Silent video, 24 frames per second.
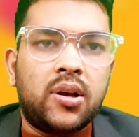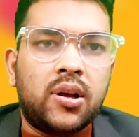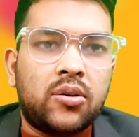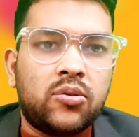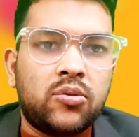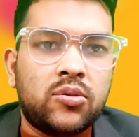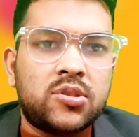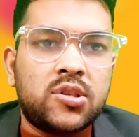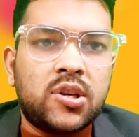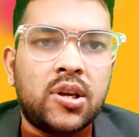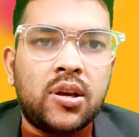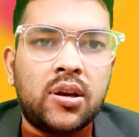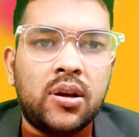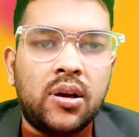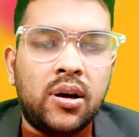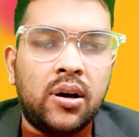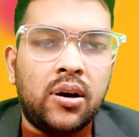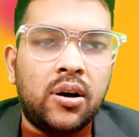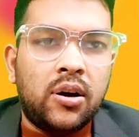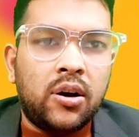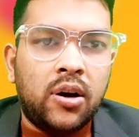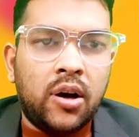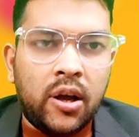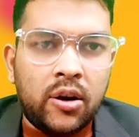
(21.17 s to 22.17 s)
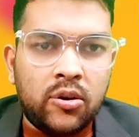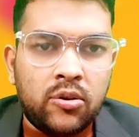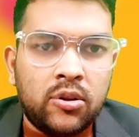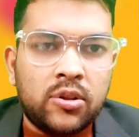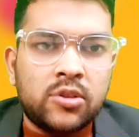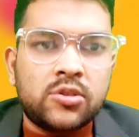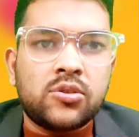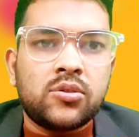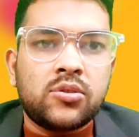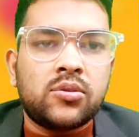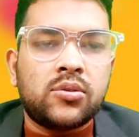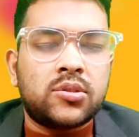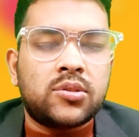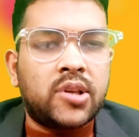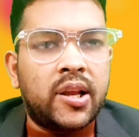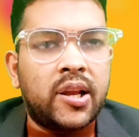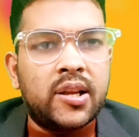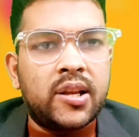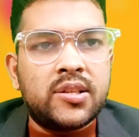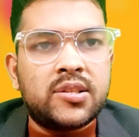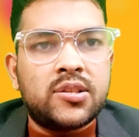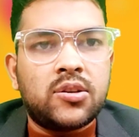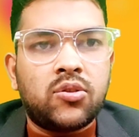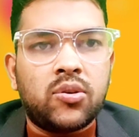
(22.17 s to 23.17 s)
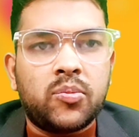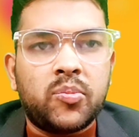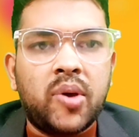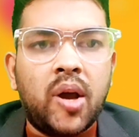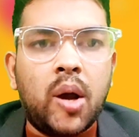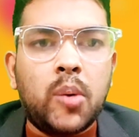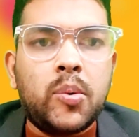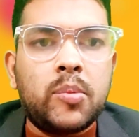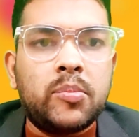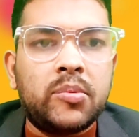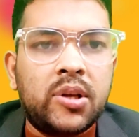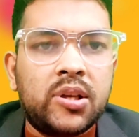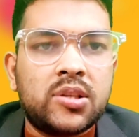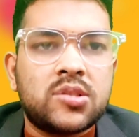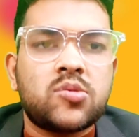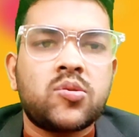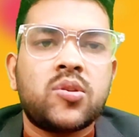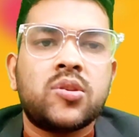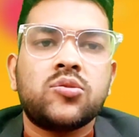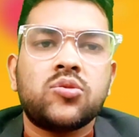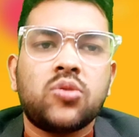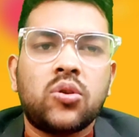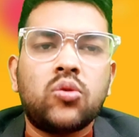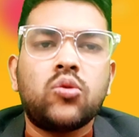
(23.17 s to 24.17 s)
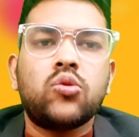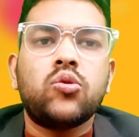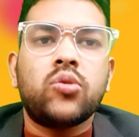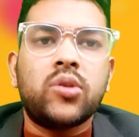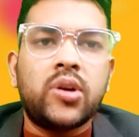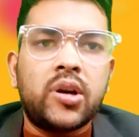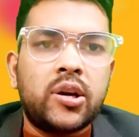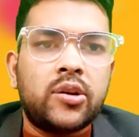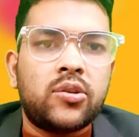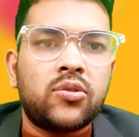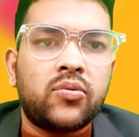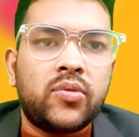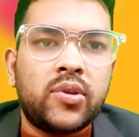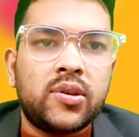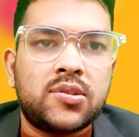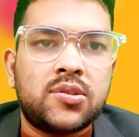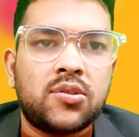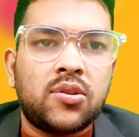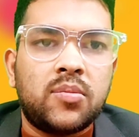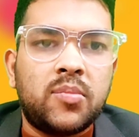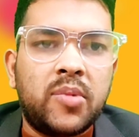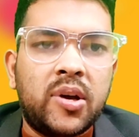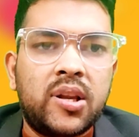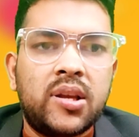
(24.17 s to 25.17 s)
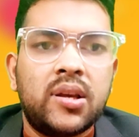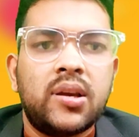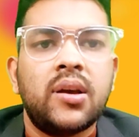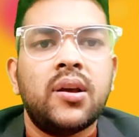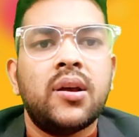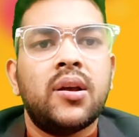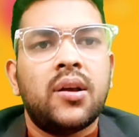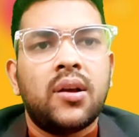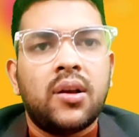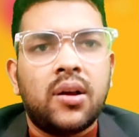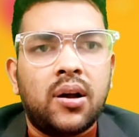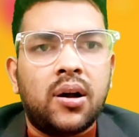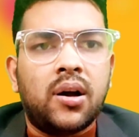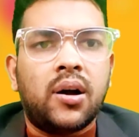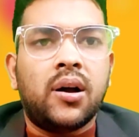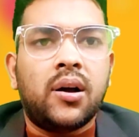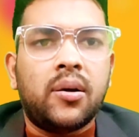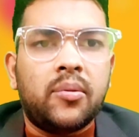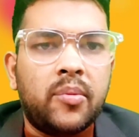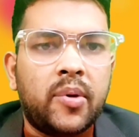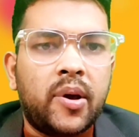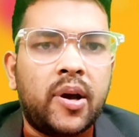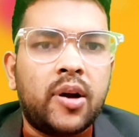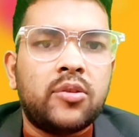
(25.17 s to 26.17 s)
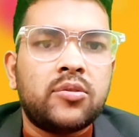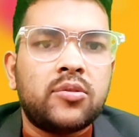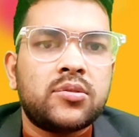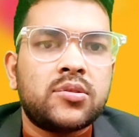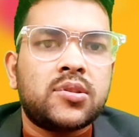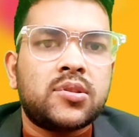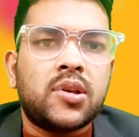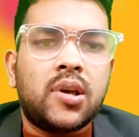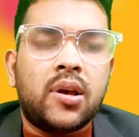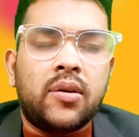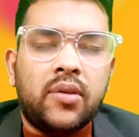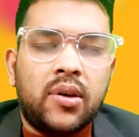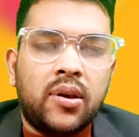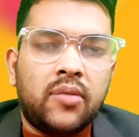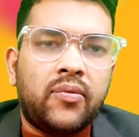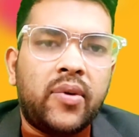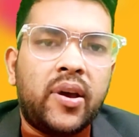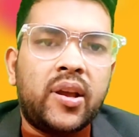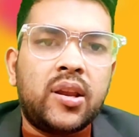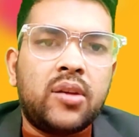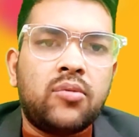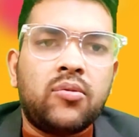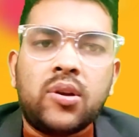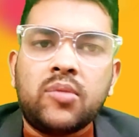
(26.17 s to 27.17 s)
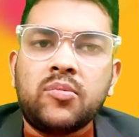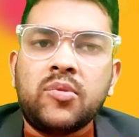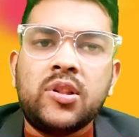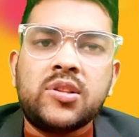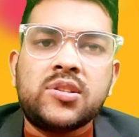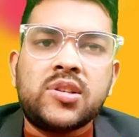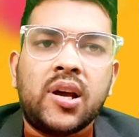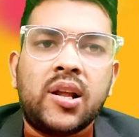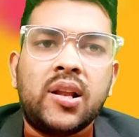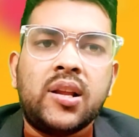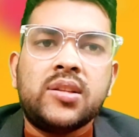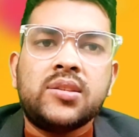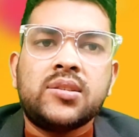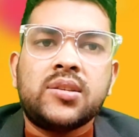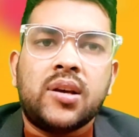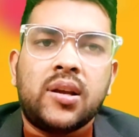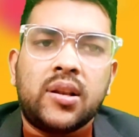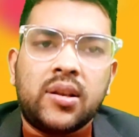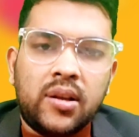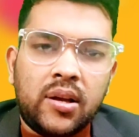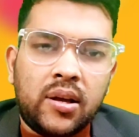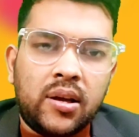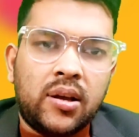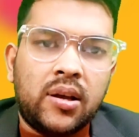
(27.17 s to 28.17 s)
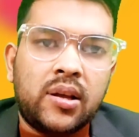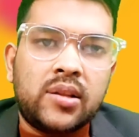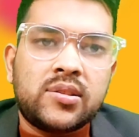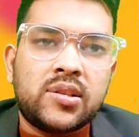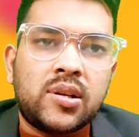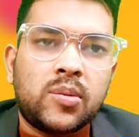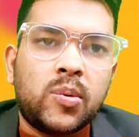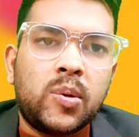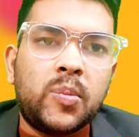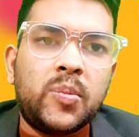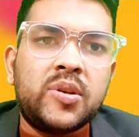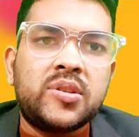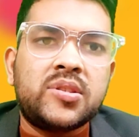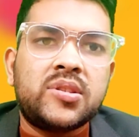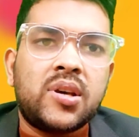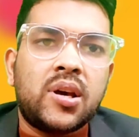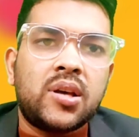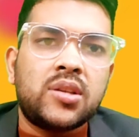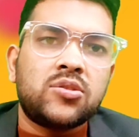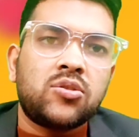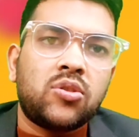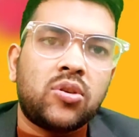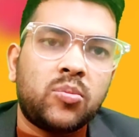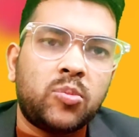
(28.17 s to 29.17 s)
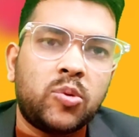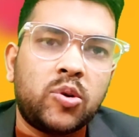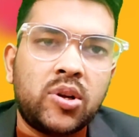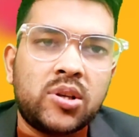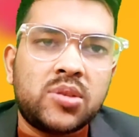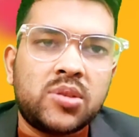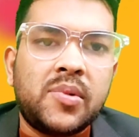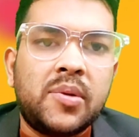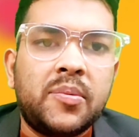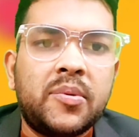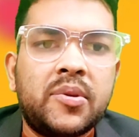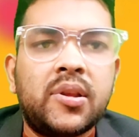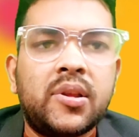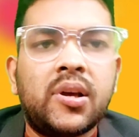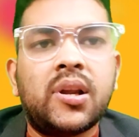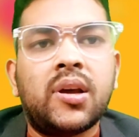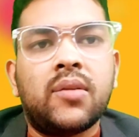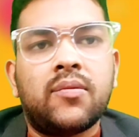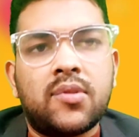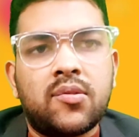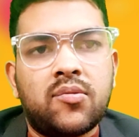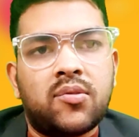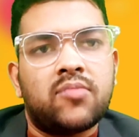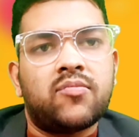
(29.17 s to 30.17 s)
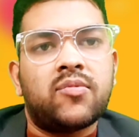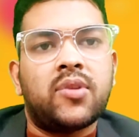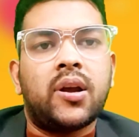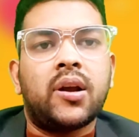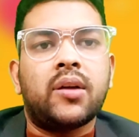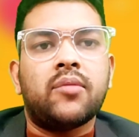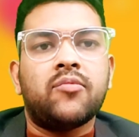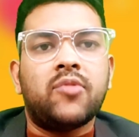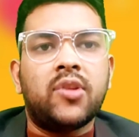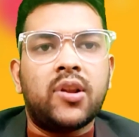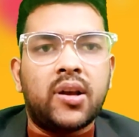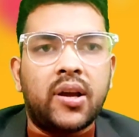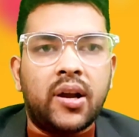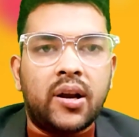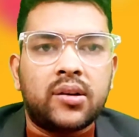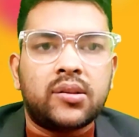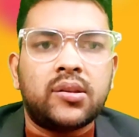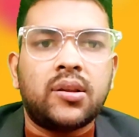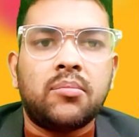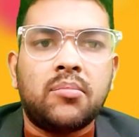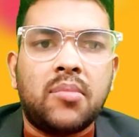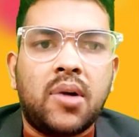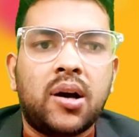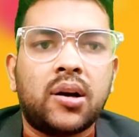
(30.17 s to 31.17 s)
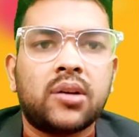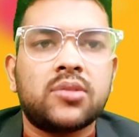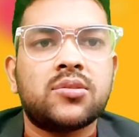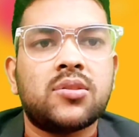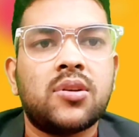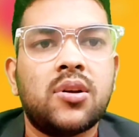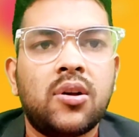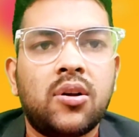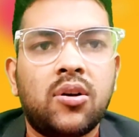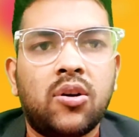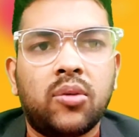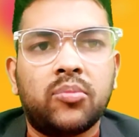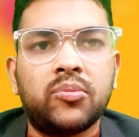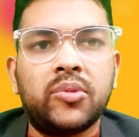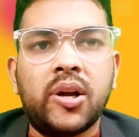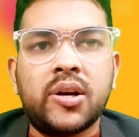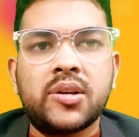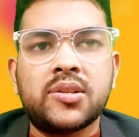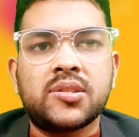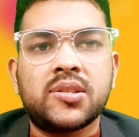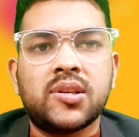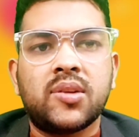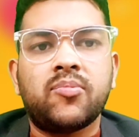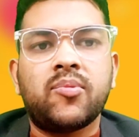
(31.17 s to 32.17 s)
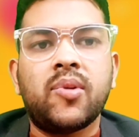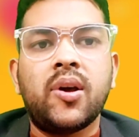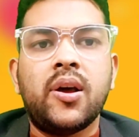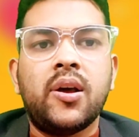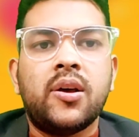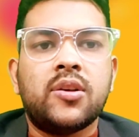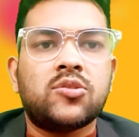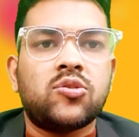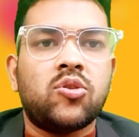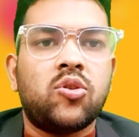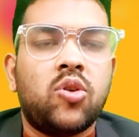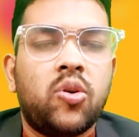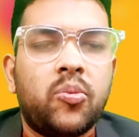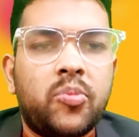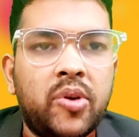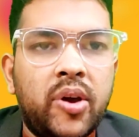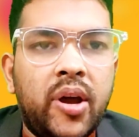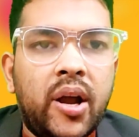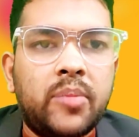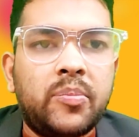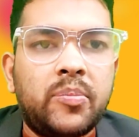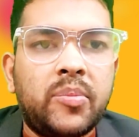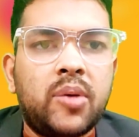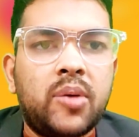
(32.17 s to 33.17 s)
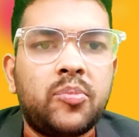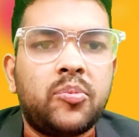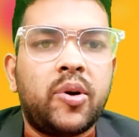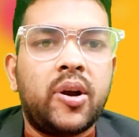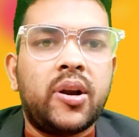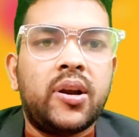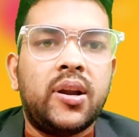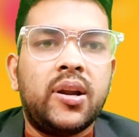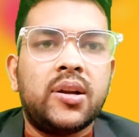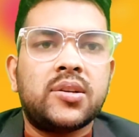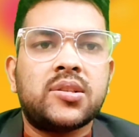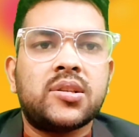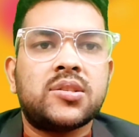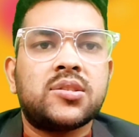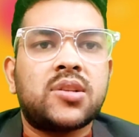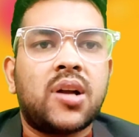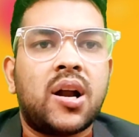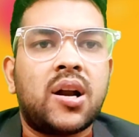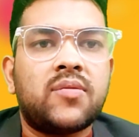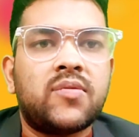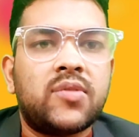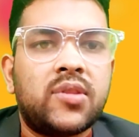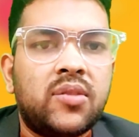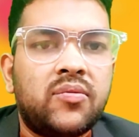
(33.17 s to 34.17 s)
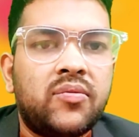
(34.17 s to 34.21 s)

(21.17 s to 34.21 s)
coaching are also challenging on behalf of the students. So you don't need to waste your money. Because if anyone will challenge and answer will be changed or bonus will be there, everyone will get the marks of that shift. So hope you get my point. Let's start with the